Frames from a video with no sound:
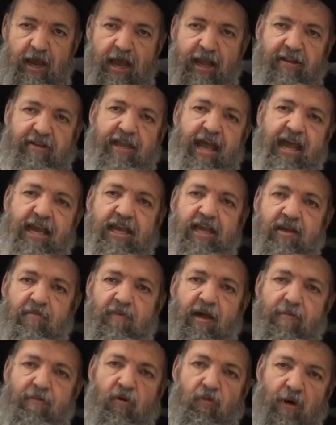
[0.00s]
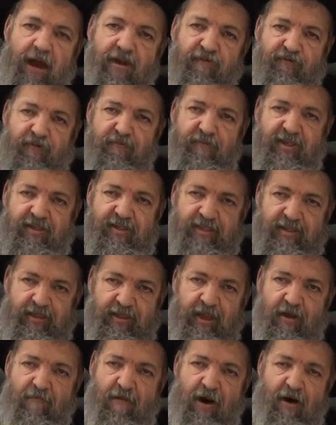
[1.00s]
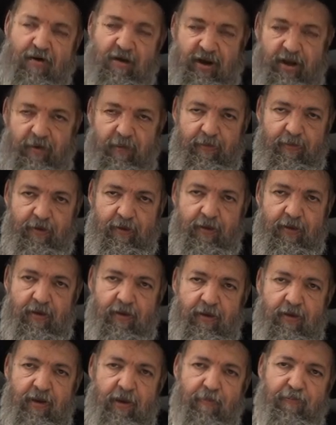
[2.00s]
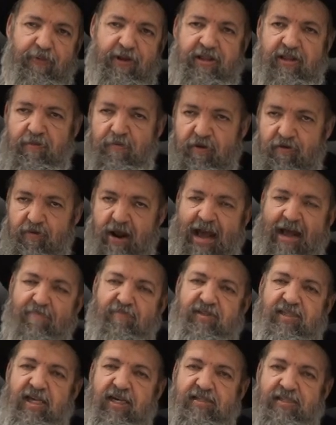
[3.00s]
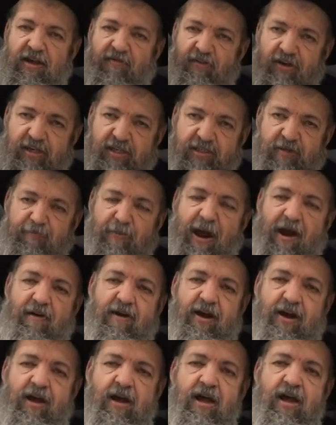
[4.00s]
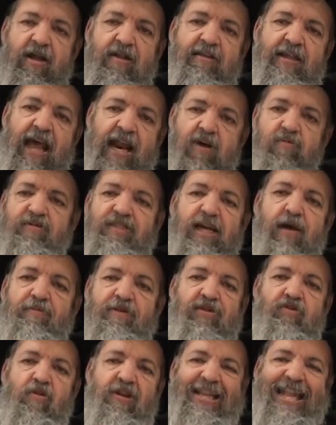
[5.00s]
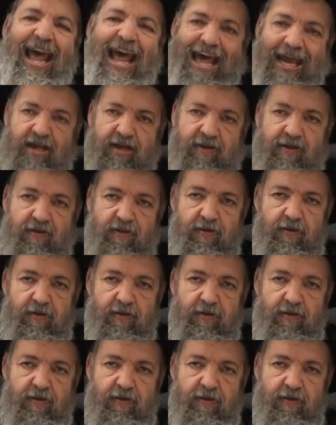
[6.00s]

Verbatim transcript: and taking them away from this Gemara, and Pitam and Ramses Avodas Peref, then he was able to attack.